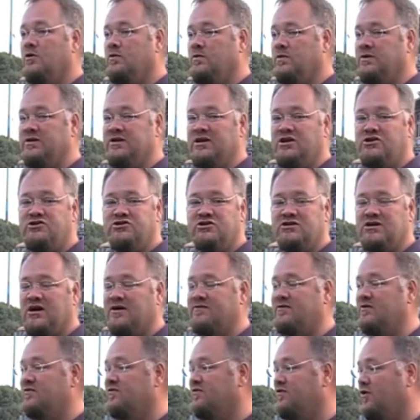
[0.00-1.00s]
we need to
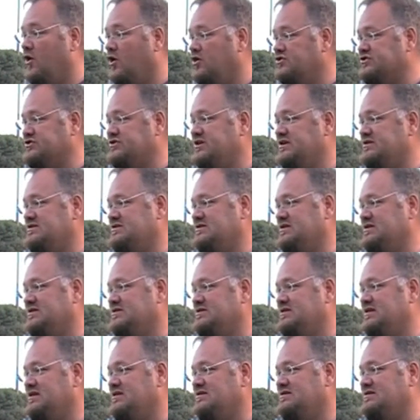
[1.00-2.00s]
cover vast
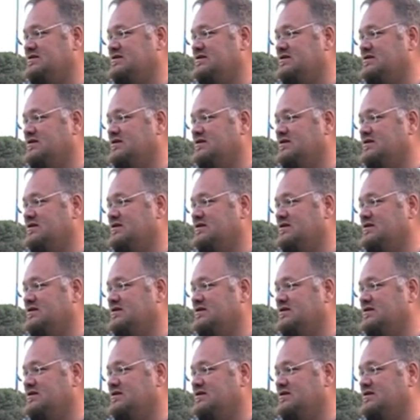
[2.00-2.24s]
distances